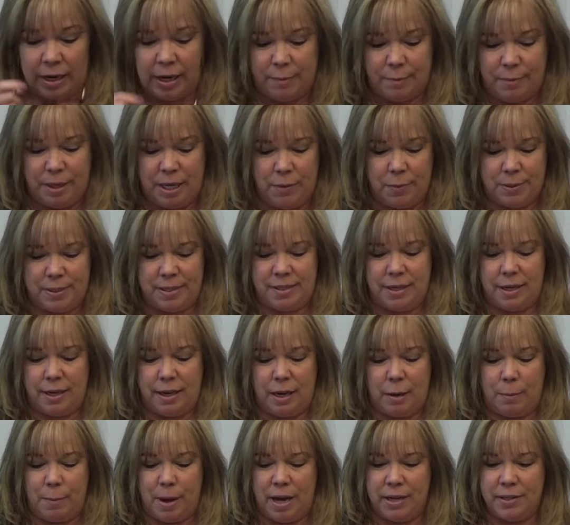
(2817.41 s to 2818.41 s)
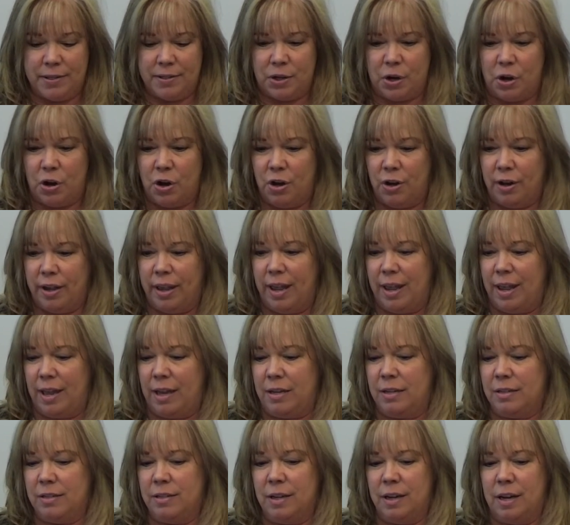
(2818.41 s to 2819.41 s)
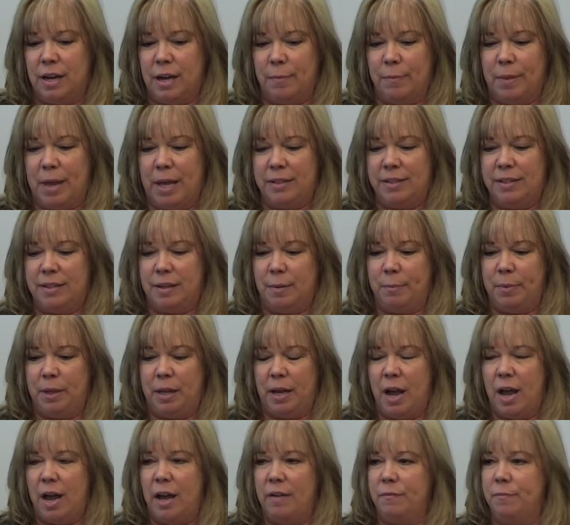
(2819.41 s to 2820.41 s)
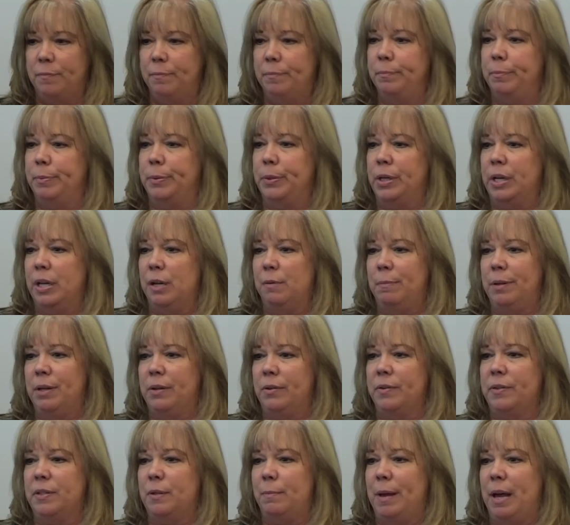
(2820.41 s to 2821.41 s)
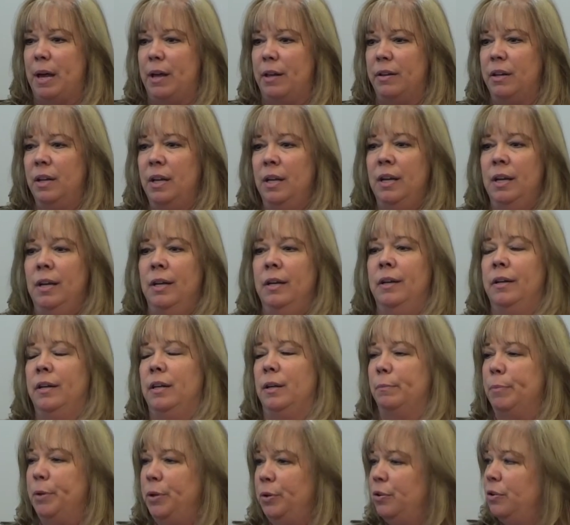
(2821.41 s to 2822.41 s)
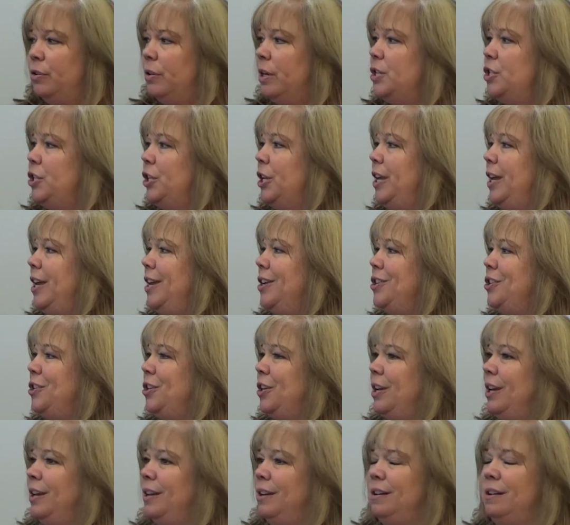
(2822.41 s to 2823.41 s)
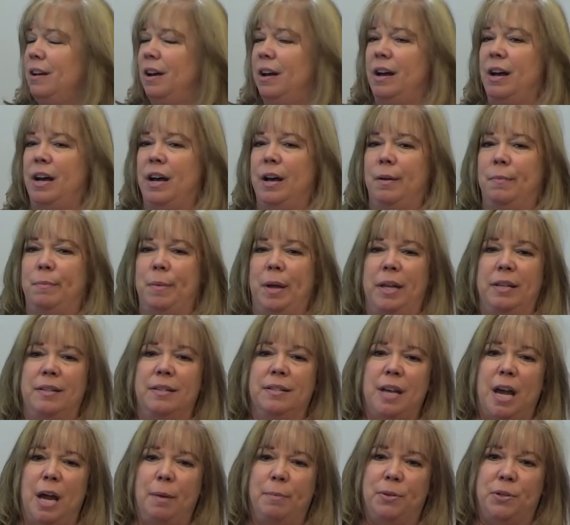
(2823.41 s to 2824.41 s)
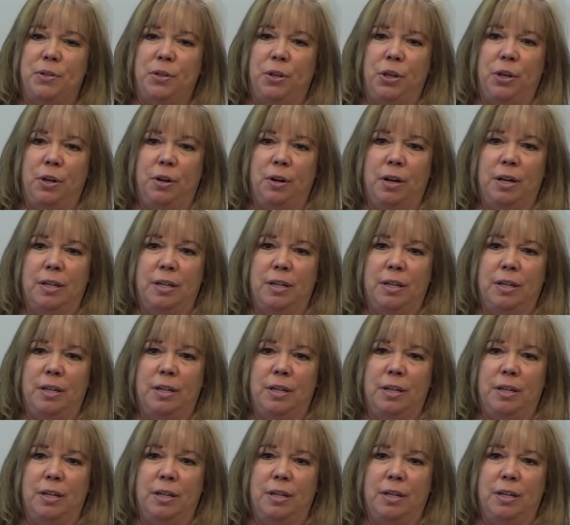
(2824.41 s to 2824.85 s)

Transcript: he was singing my song, and that's something I've put in bills about computer education, and cybersecurity